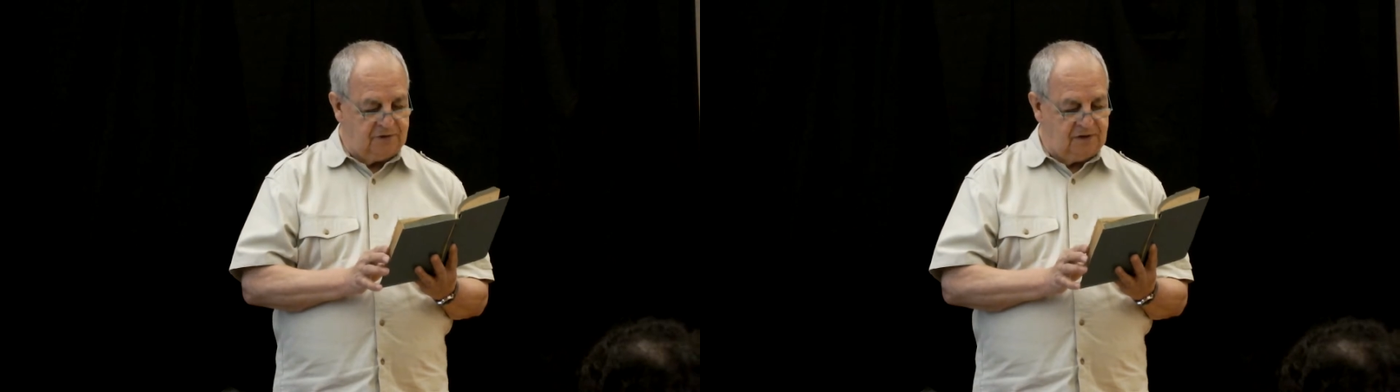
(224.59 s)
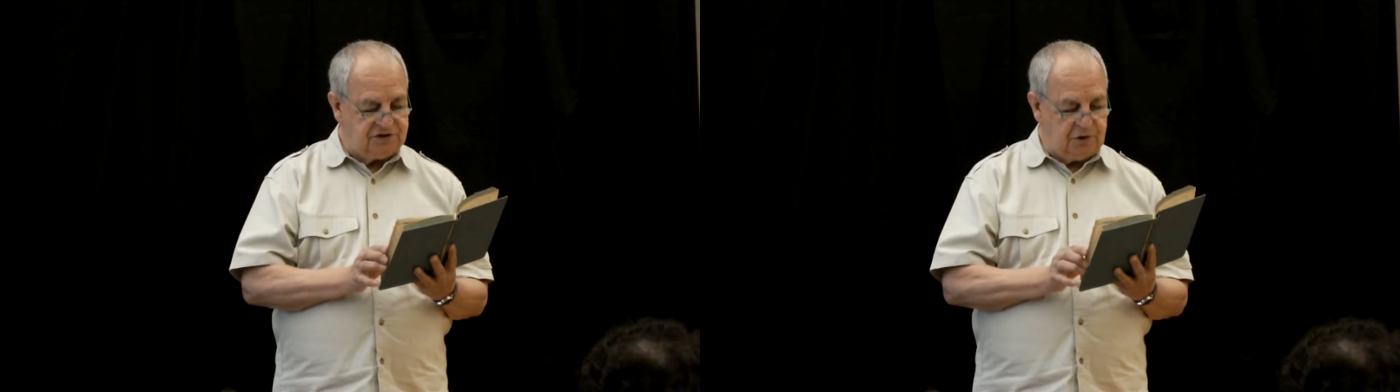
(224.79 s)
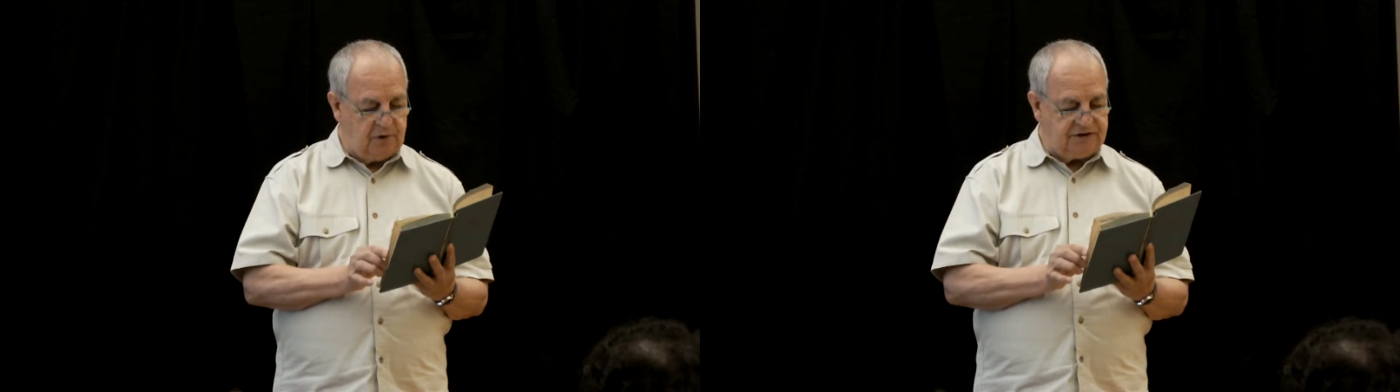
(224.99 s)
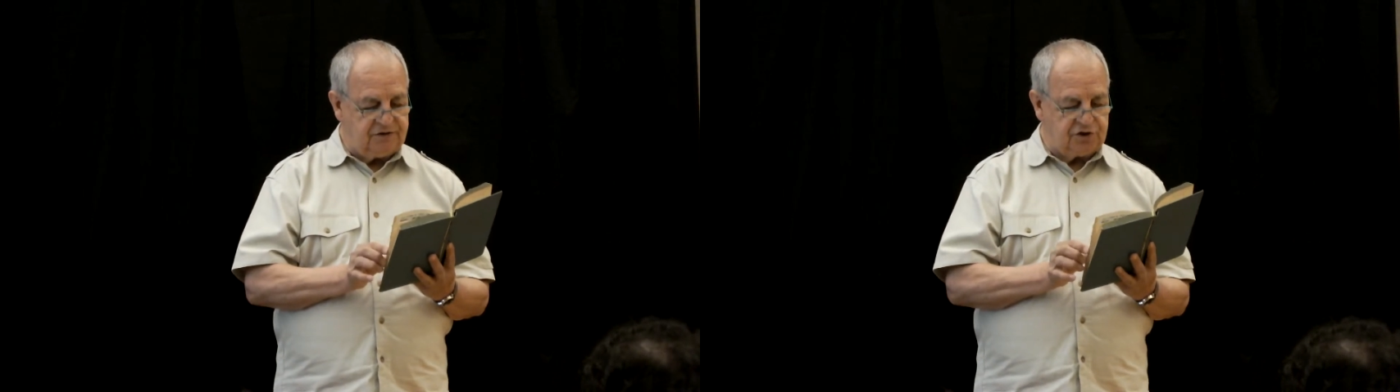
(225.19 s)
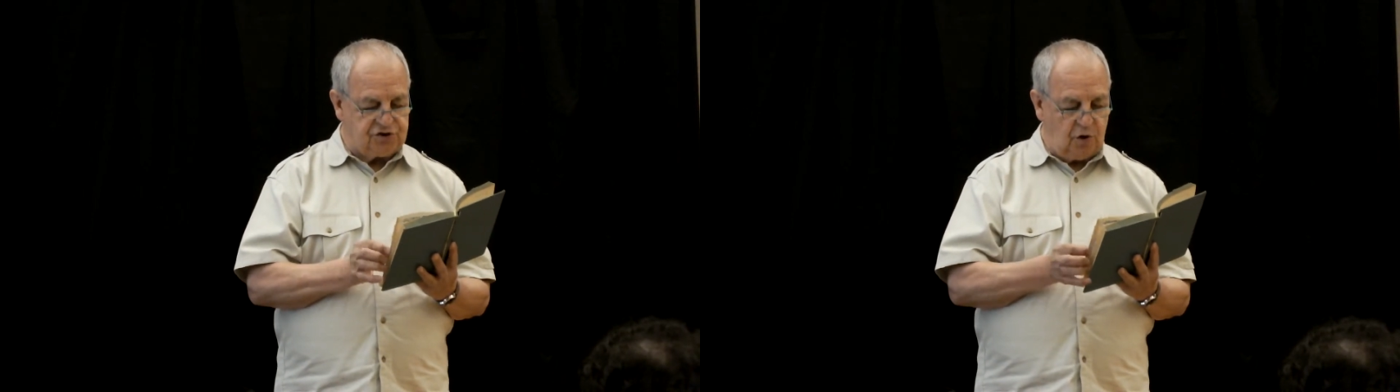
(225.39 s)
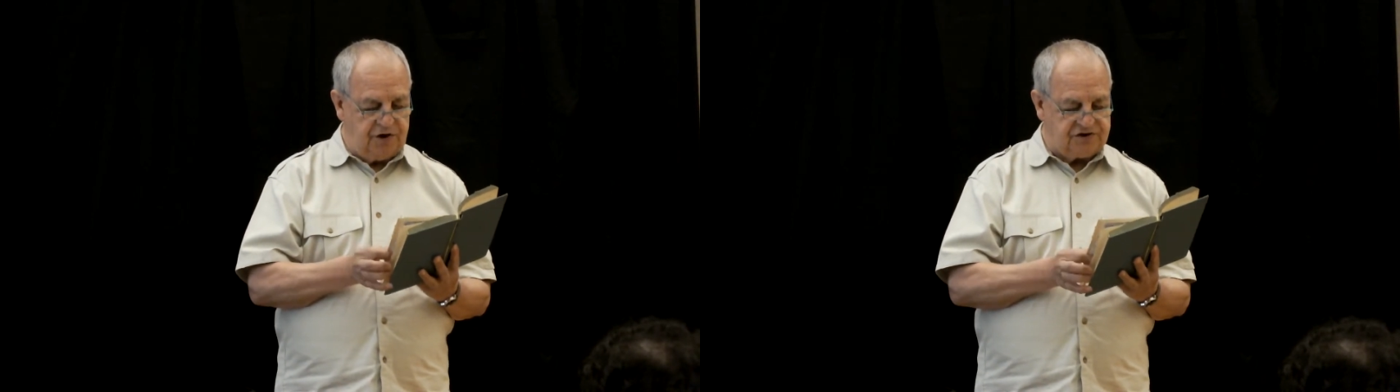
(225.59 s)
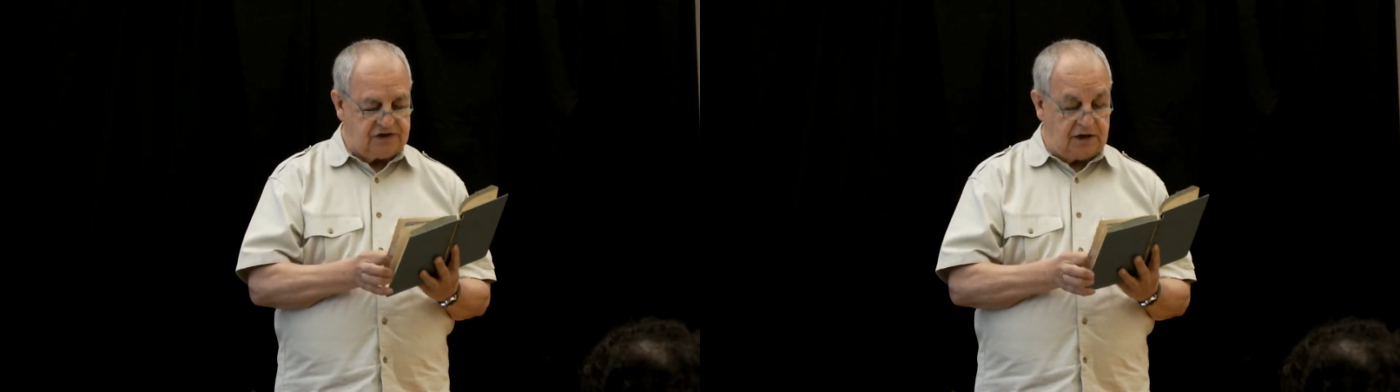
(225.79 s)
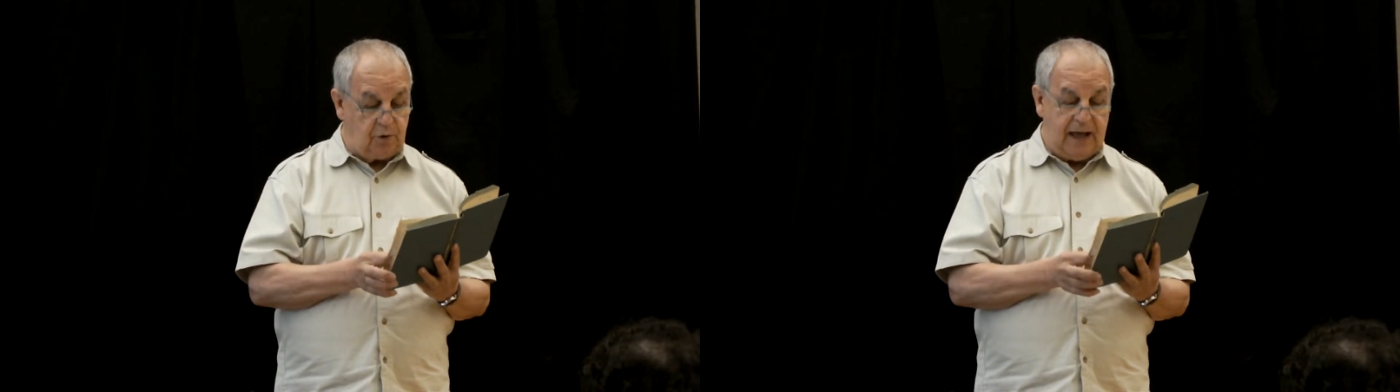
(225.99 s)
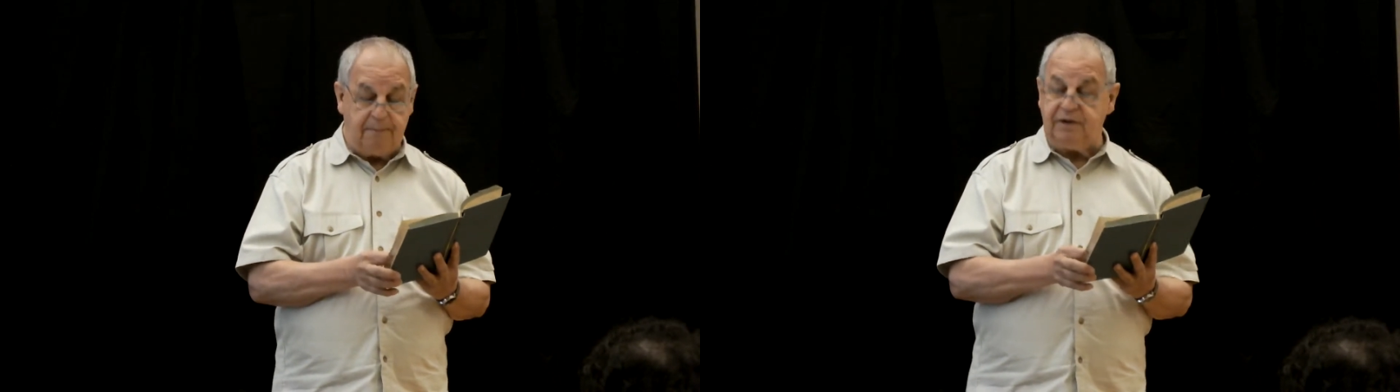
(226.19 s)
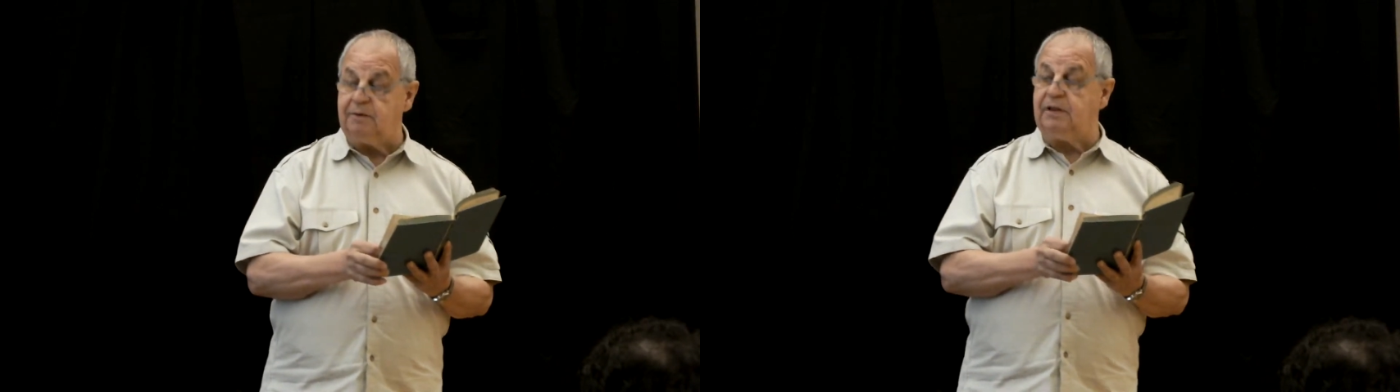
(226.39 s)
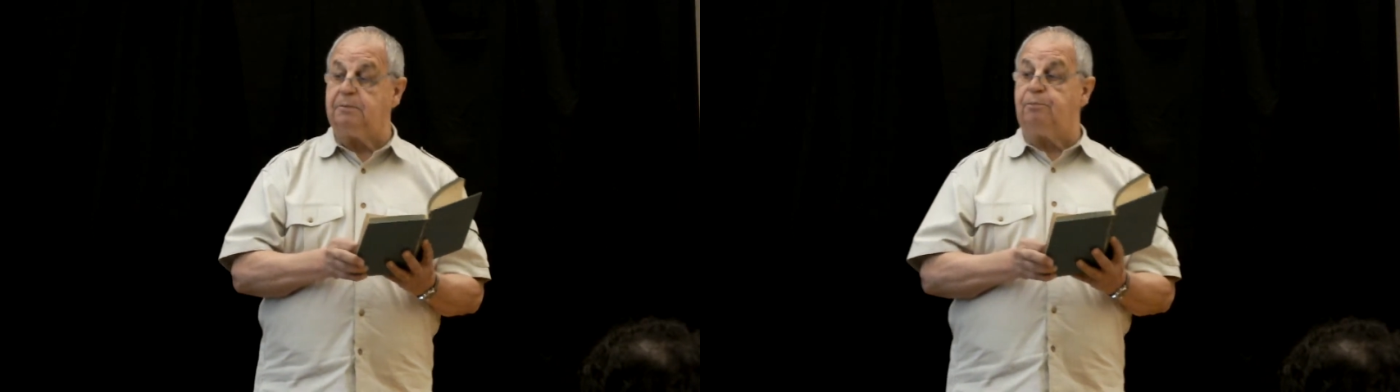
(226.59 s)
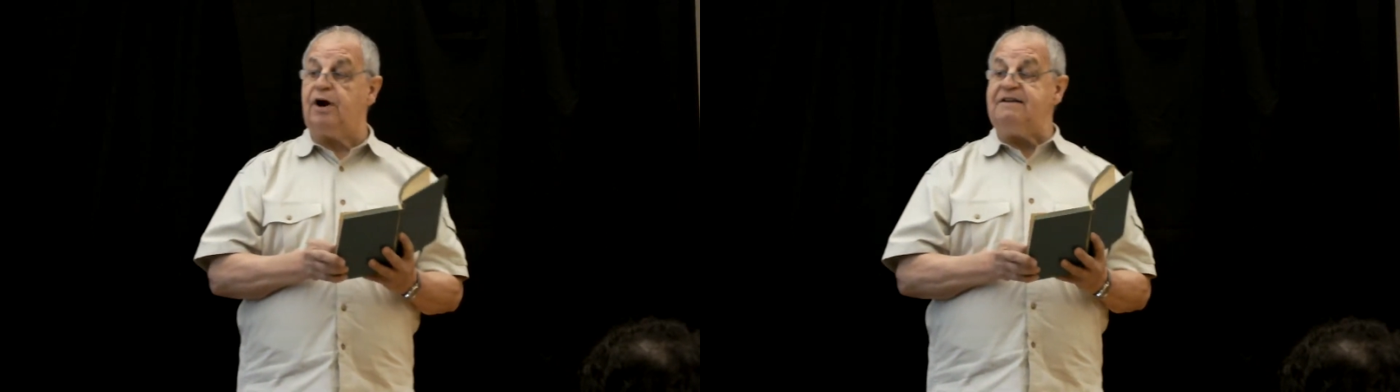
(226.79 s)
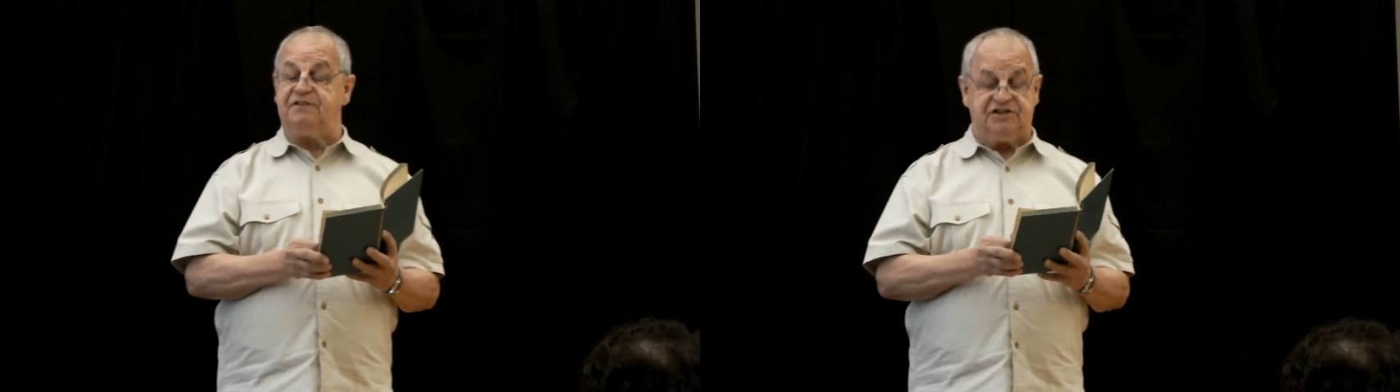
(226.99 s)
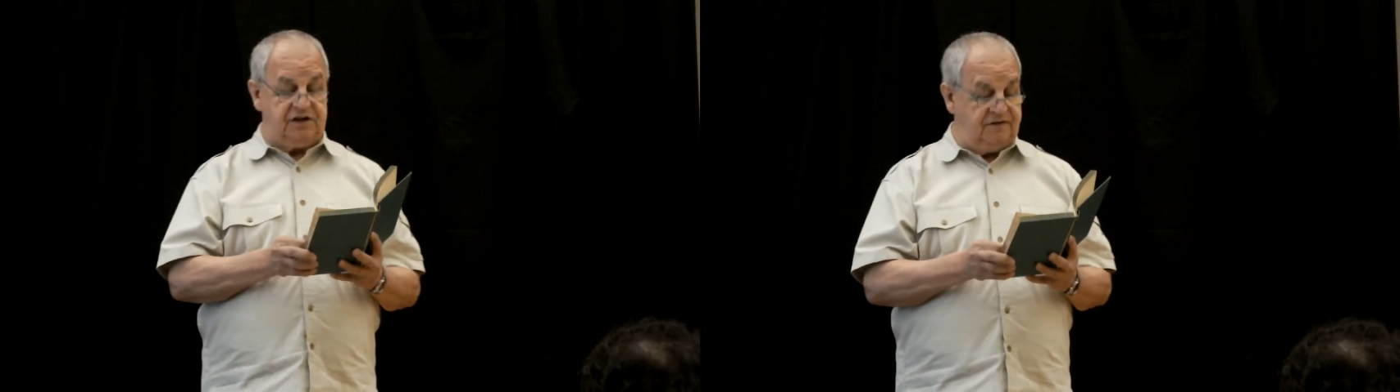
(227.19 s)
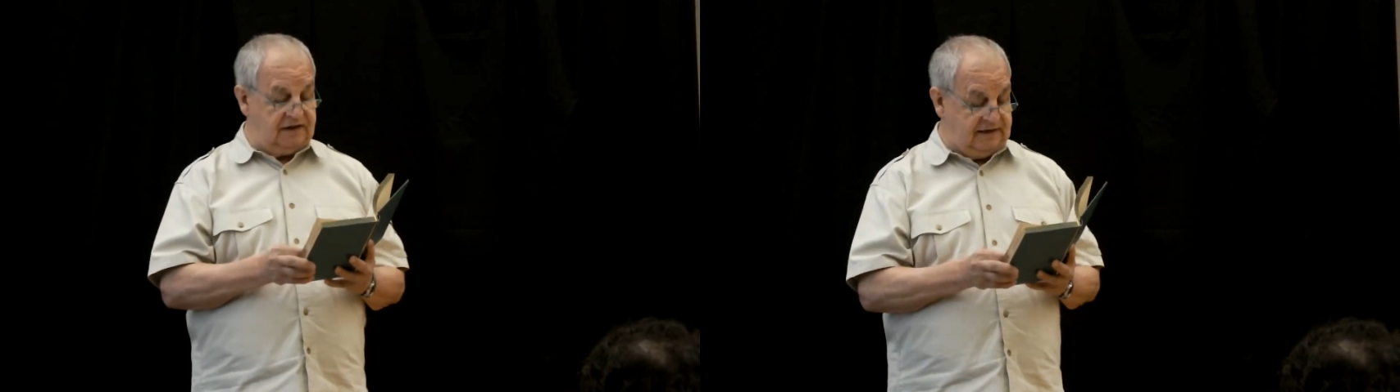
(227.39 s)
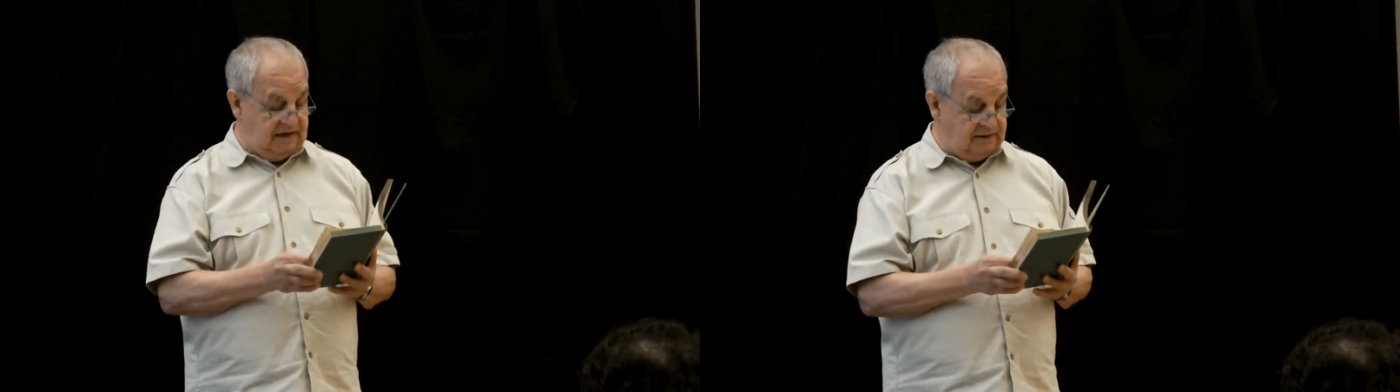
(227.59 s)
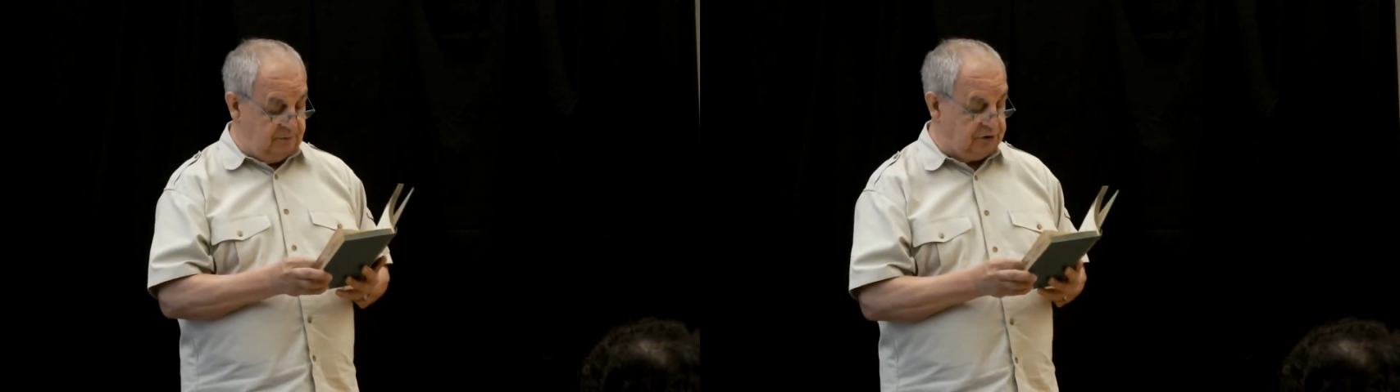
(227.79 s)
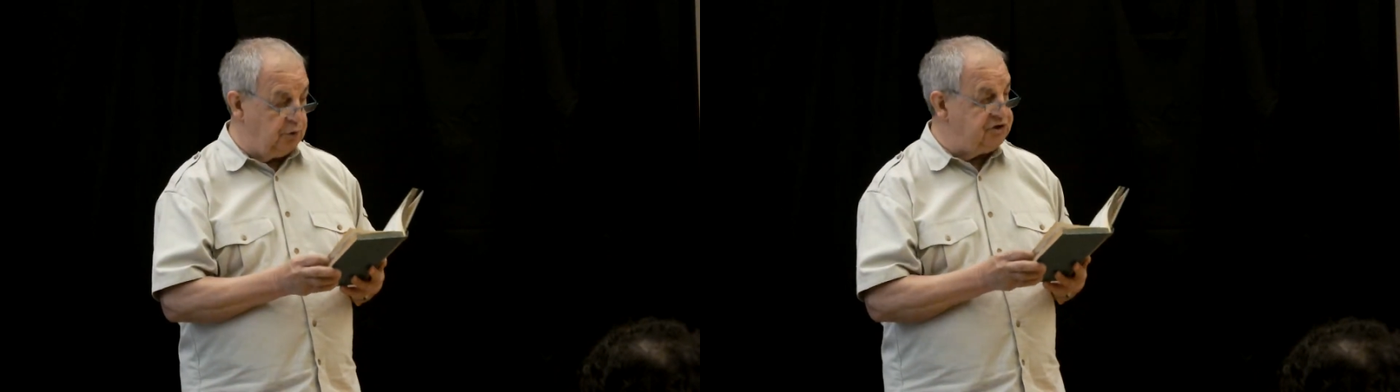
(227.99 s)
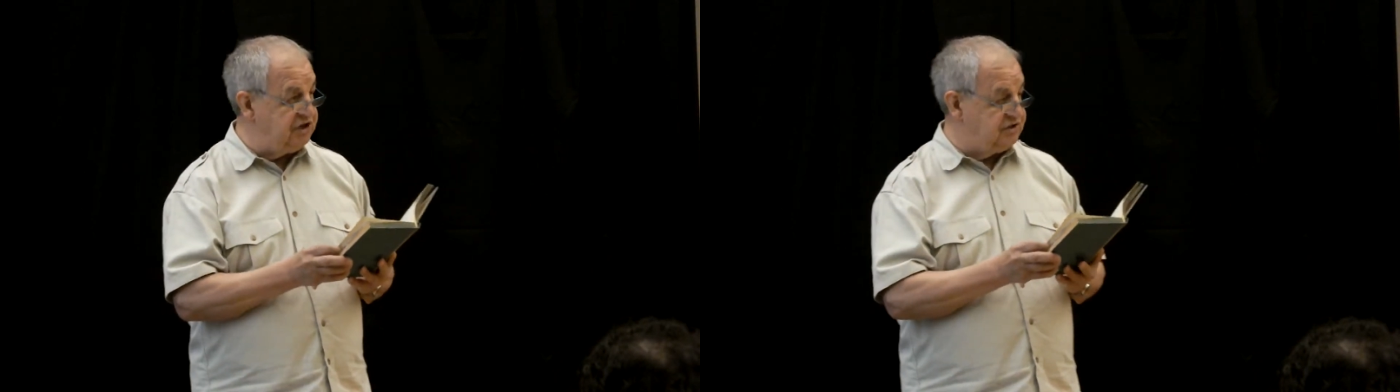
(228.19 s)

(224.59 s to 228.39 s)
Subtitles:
She went to the shortest knight, who happened to be the bravest in the kingdom, and to